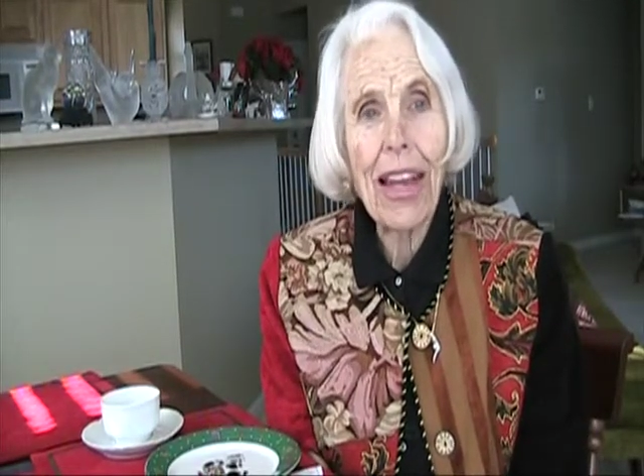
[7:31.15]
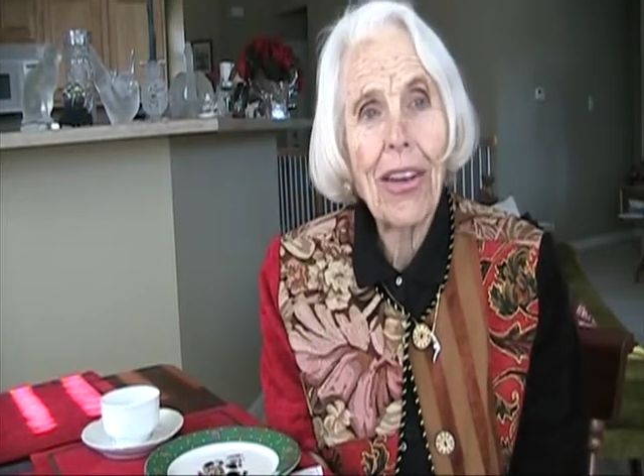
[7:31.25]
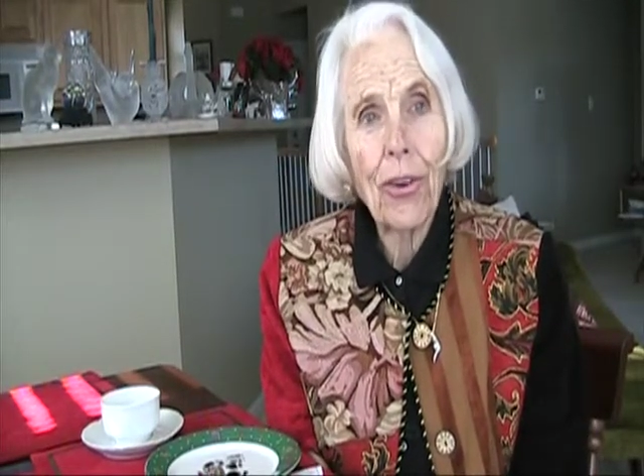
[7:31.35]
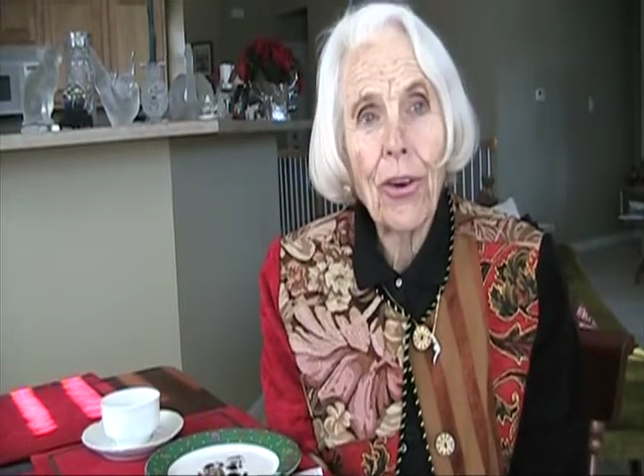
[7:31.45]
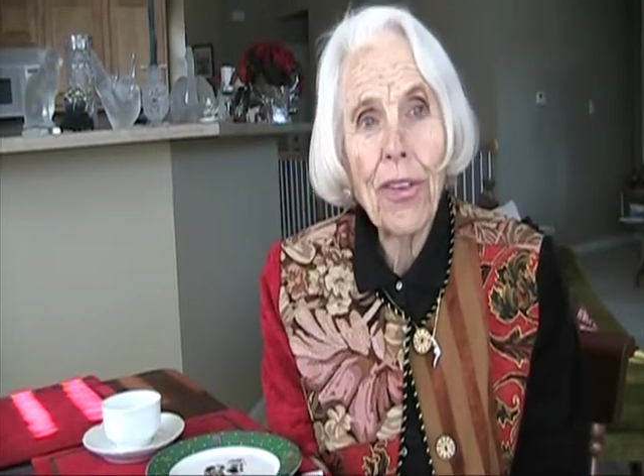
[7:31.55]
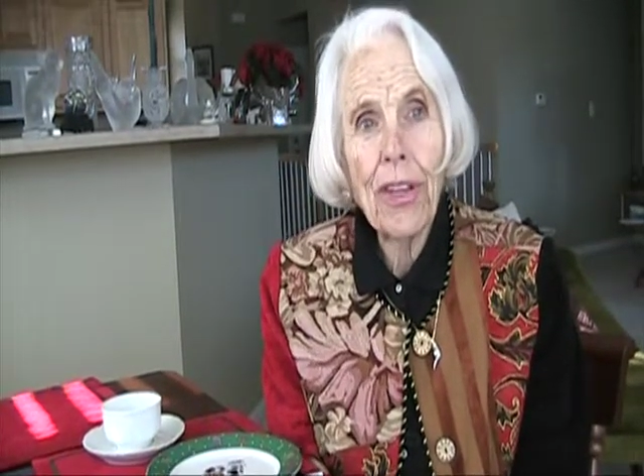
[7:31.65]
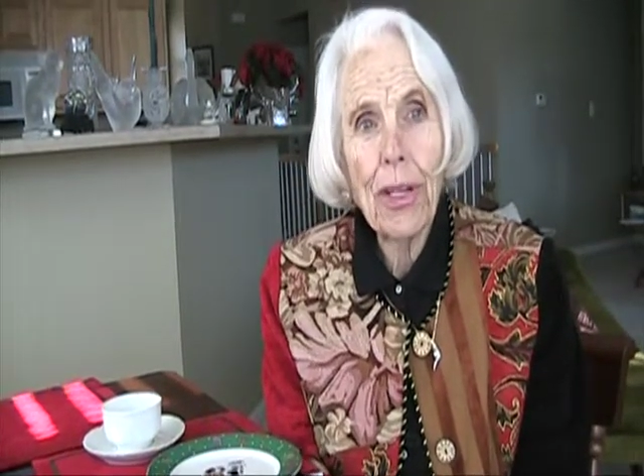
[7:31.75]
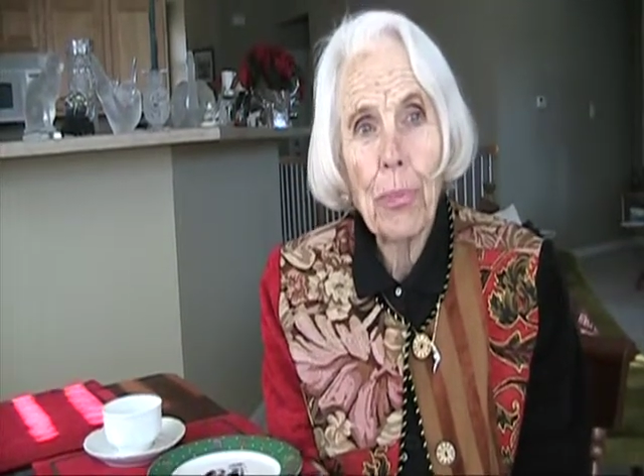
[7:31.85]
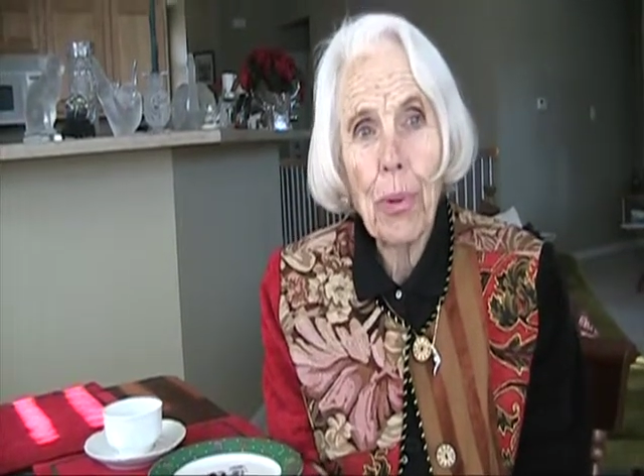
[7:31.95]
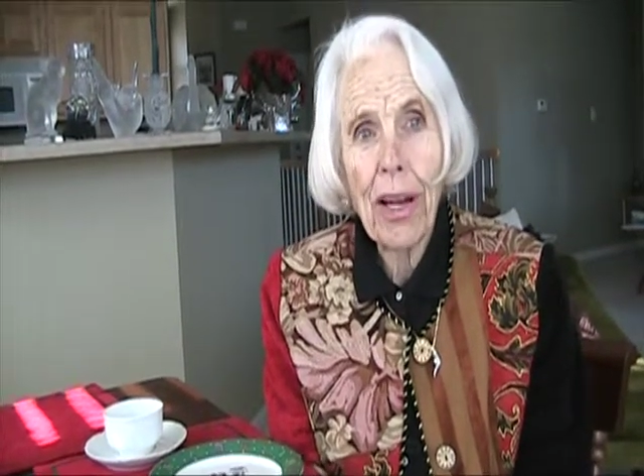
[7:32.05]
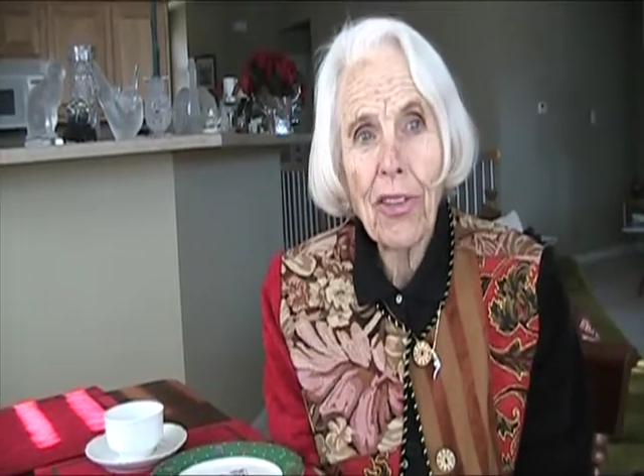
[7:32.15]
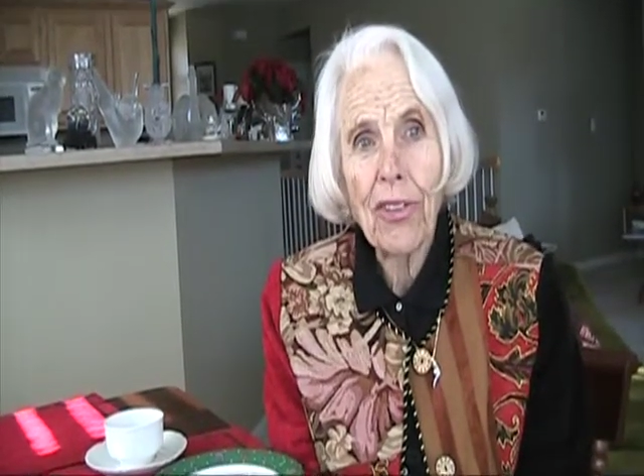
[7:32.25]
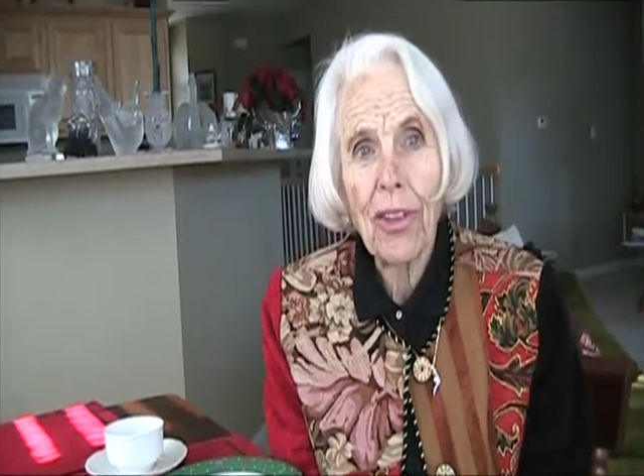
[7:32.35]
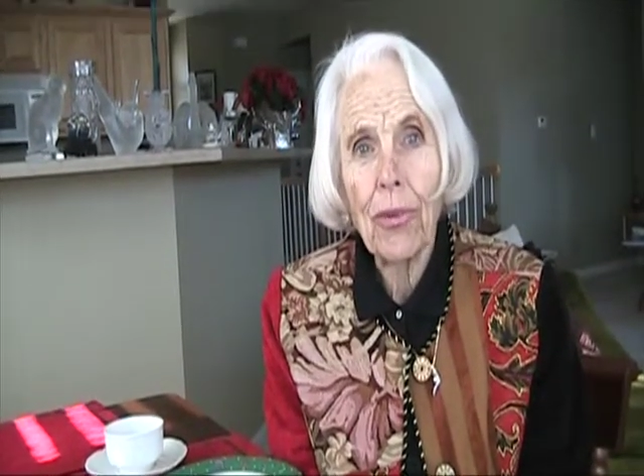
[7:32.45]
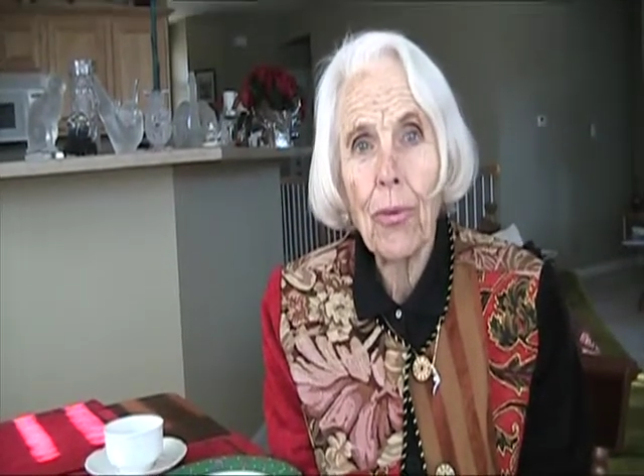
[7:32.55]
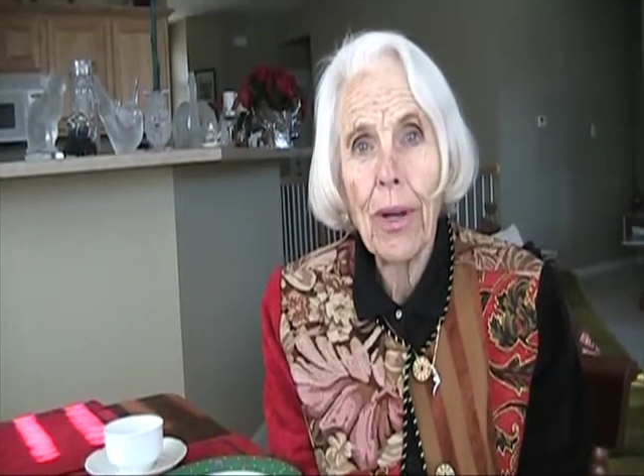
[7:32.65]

during the Depression,